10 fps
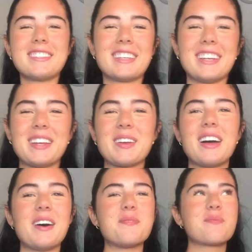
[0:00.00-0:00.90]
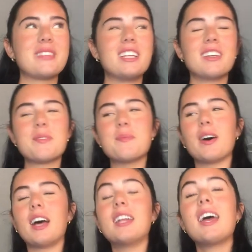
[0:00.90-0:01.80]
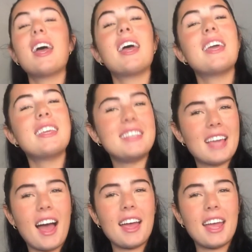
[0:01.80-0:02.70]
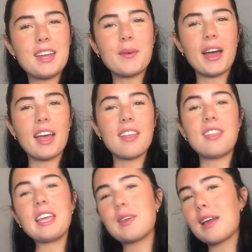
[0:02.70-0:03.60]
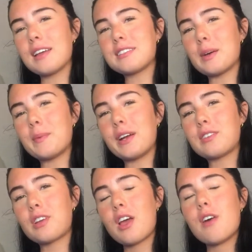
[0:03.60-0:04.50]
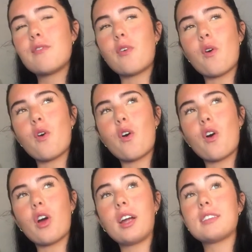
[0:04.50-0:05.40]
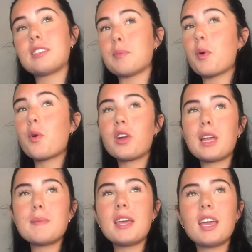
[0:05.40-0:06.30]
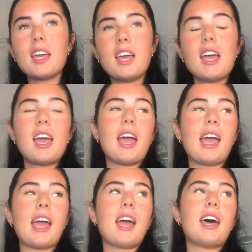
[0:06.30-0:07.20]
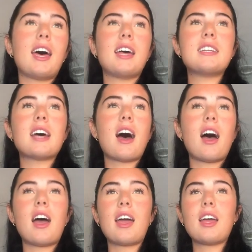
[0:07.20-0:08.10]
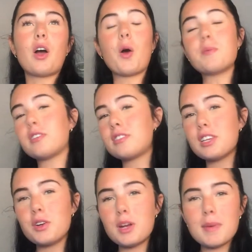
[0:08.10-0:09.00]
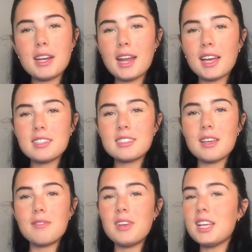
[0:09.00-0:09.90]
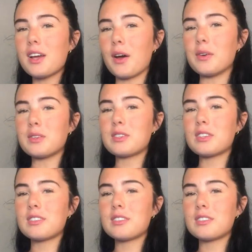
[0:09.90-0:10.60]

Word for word: Just kidding. Um, but yeah, anyway, thank you guys so much for supporting me and I hope to see you in my next videos.